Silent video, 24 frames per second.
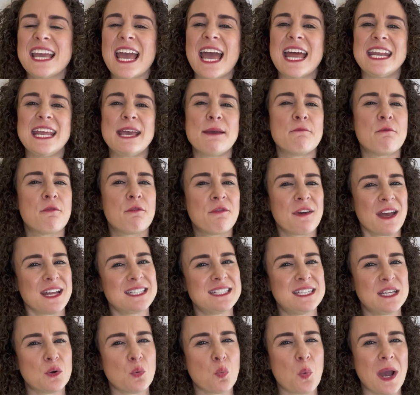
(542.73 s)
and
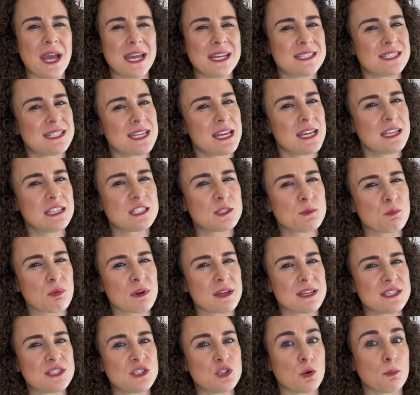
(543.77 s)
emphatic way to
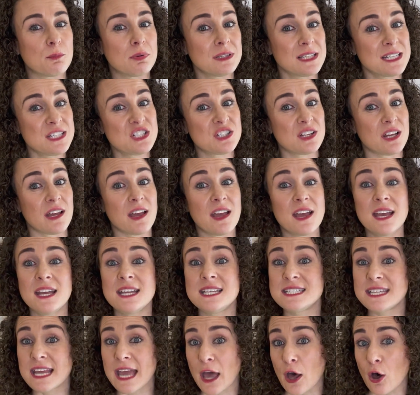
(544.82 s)
express your pleasure,
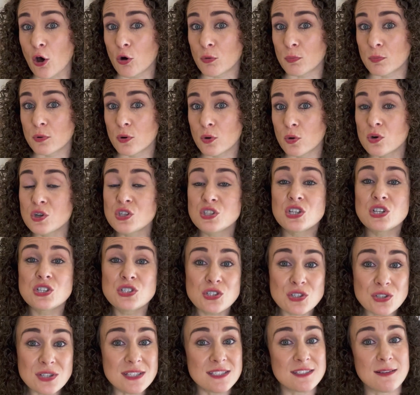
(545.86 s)
to help, or to
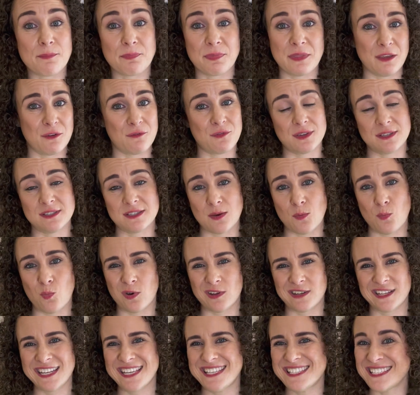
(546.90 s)
do something for
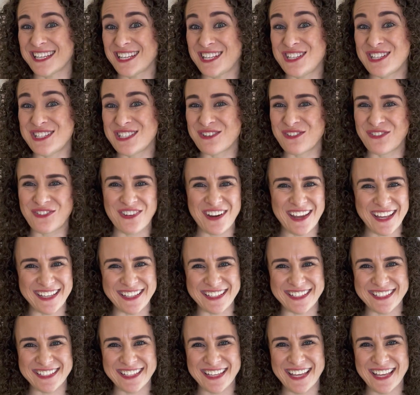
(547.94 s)
someone, such as a friend.